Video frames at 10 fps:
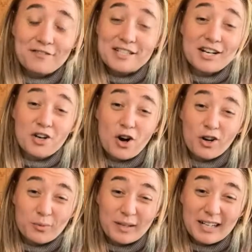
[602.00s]
done a
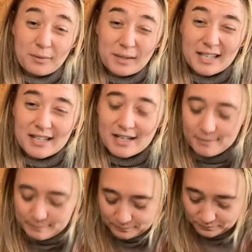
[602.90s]
card reading with it
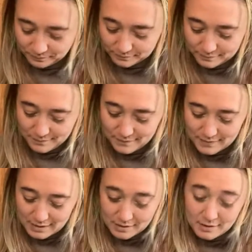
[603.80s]
yet.
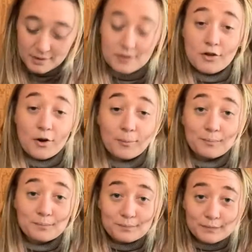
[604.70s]
So
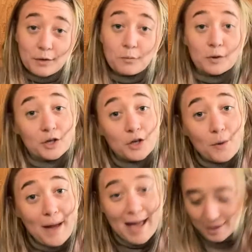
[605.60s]
we're going to go
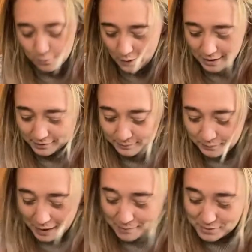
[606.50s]
ahead, and while
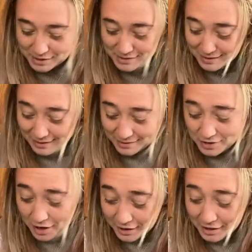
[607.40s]
I'm just
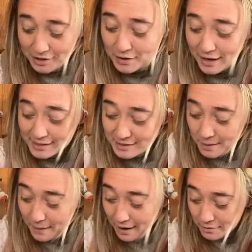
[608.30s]
talking to you guys
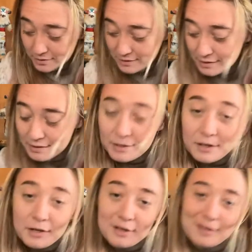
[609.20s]
about
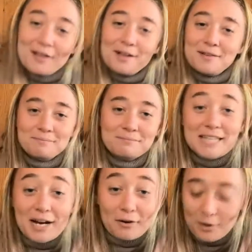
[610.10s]

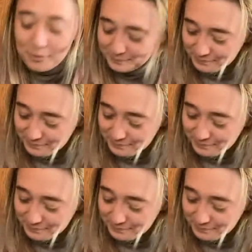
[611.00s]
tarot,